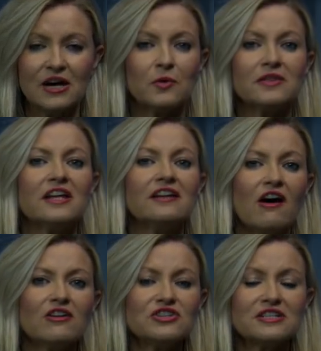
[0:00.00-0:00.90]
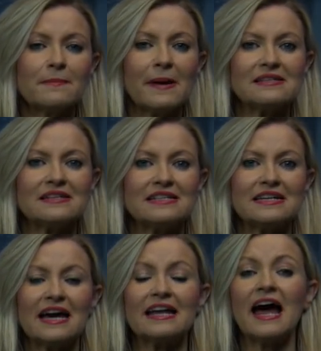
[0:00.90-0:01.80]
with the largest
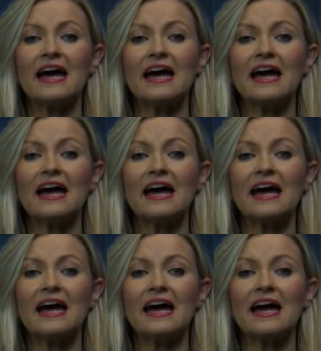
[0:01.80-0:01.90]
capacity and